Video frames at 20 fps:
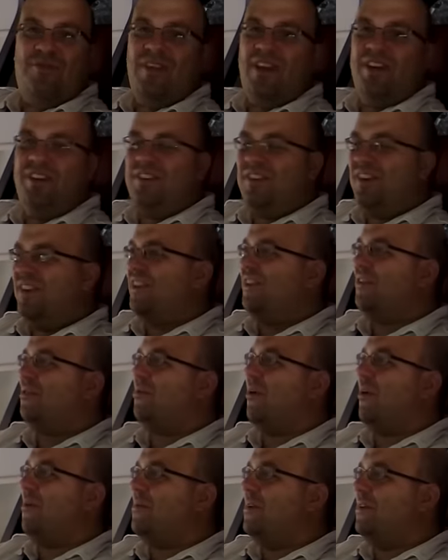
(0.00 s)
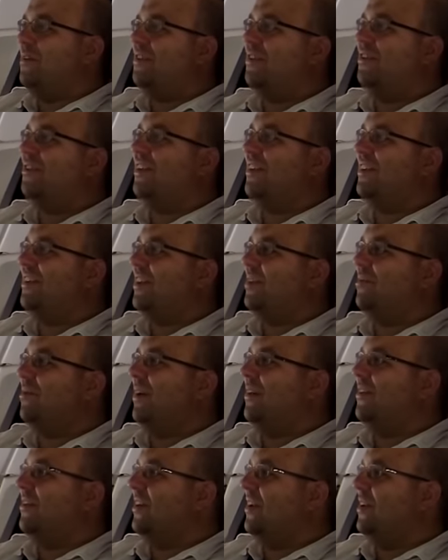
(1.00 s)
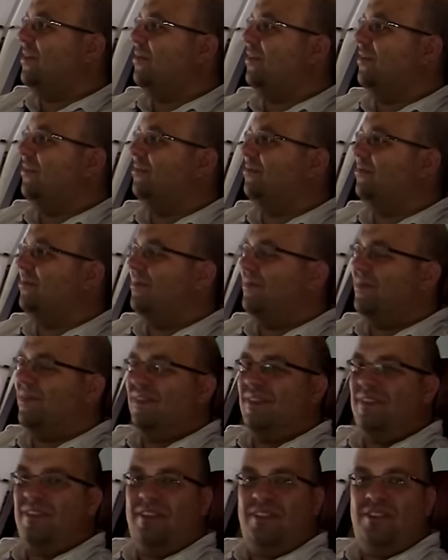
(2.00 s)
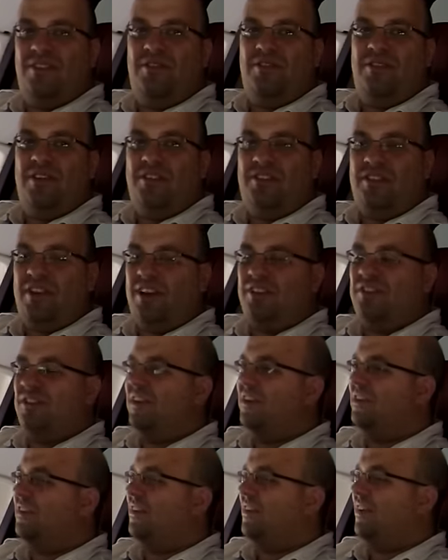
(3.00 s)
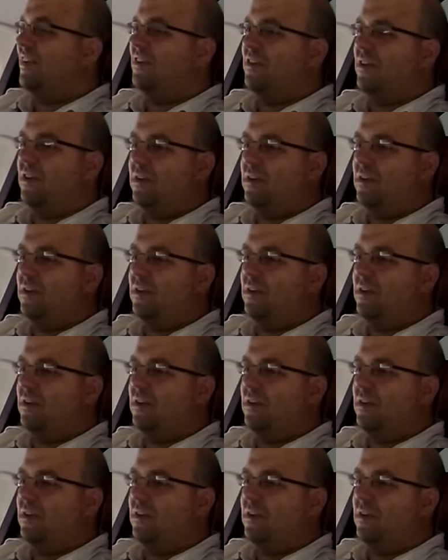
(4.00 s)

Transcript: See, this is where I'm used to sitting, but I tell you what, first class seats in this aren't